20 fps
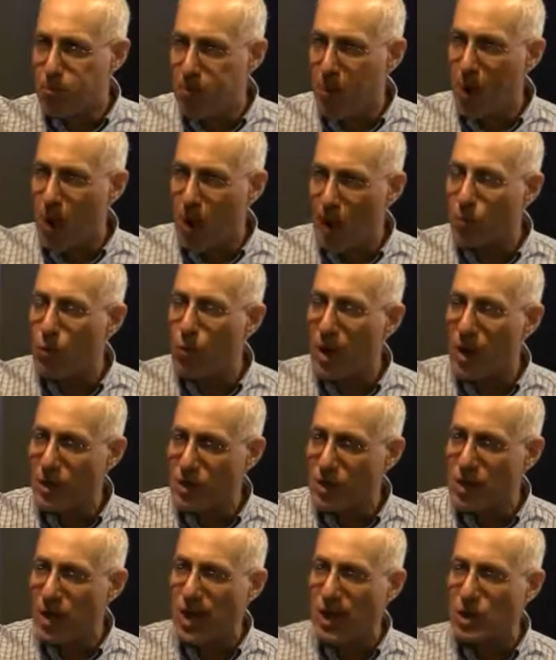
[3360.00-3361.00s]
uh, rail
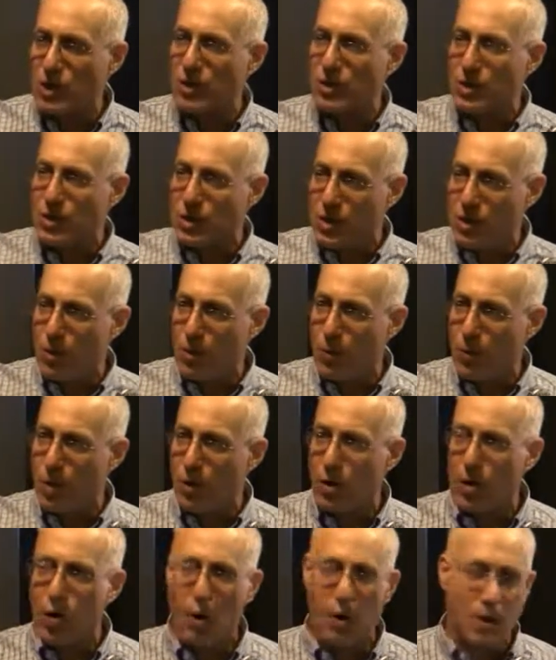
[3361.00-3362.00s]
stations and their rail
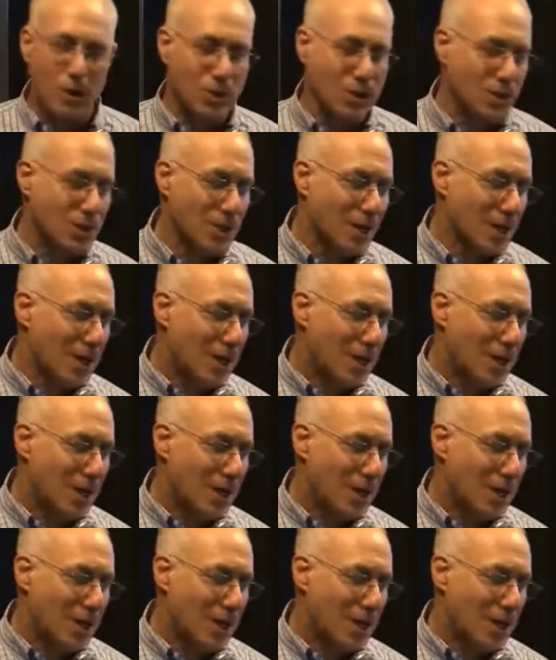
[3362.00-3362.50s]
cars.